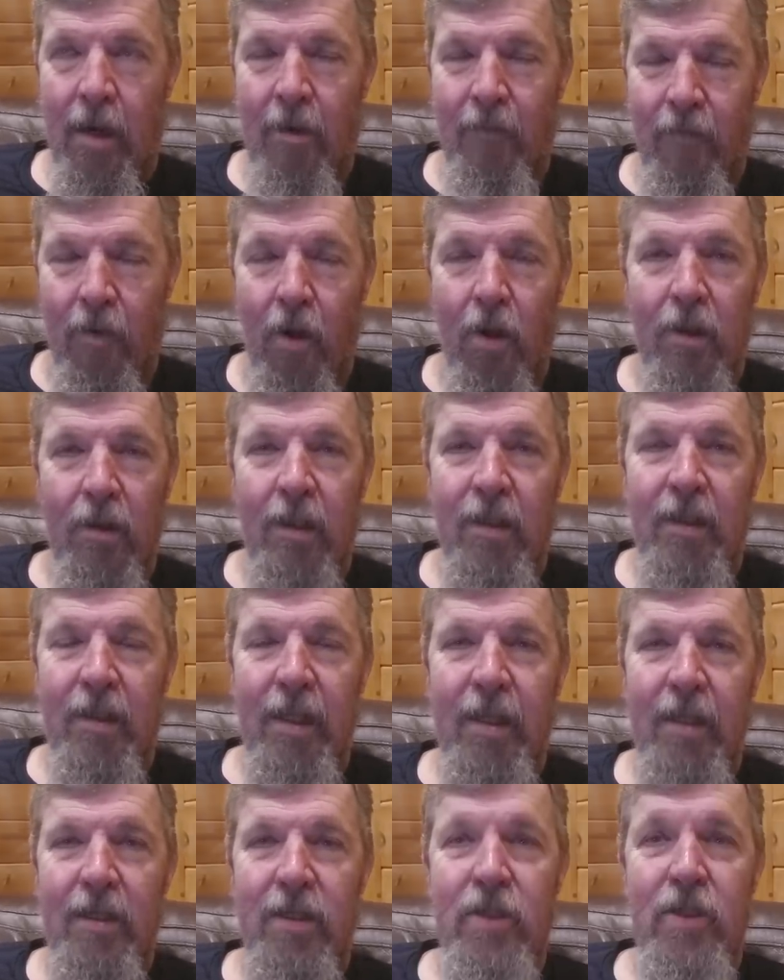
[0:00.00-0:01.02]
Of all the
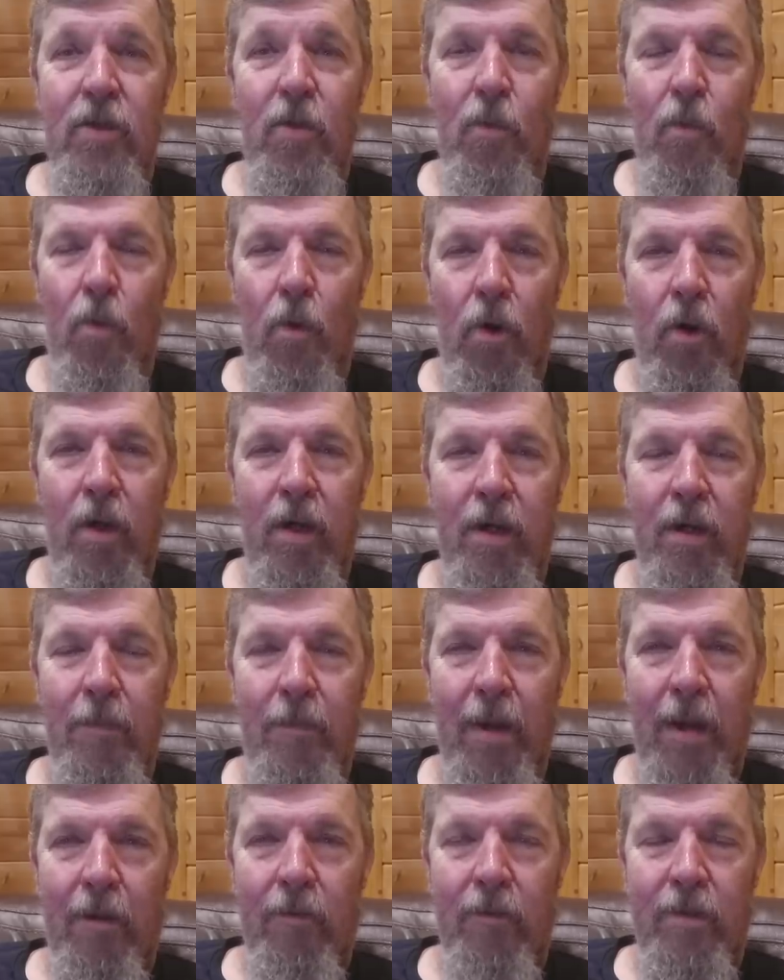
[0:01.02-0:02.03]
things to worry
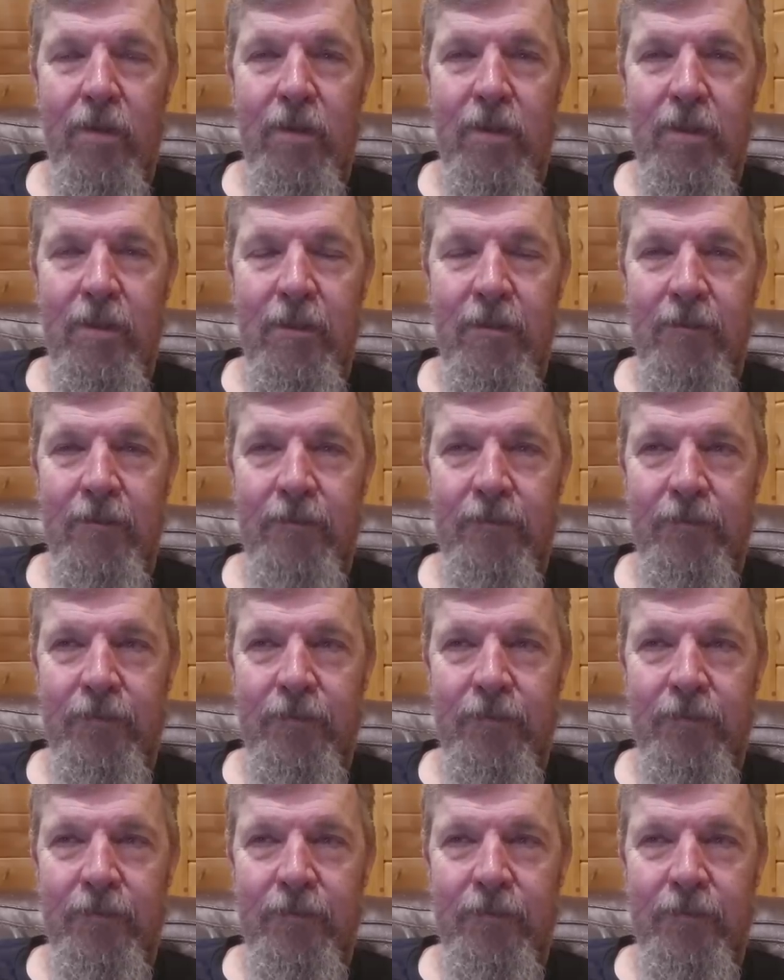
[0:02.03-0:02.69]
about,